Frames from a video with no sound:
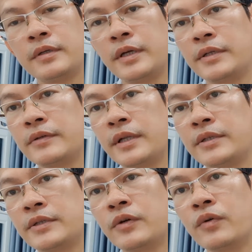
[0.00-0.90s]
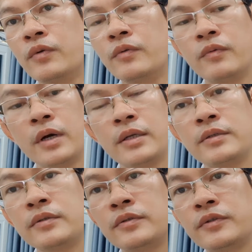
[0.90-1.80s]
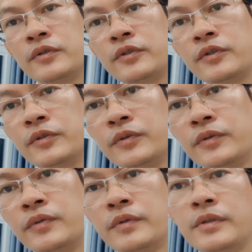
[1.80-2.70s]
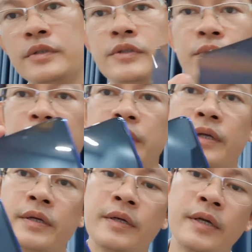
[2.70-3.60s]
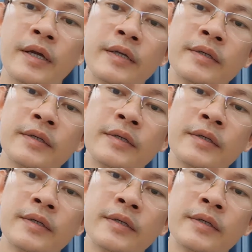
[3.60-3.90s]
so let's go. 1 2 3. Okay,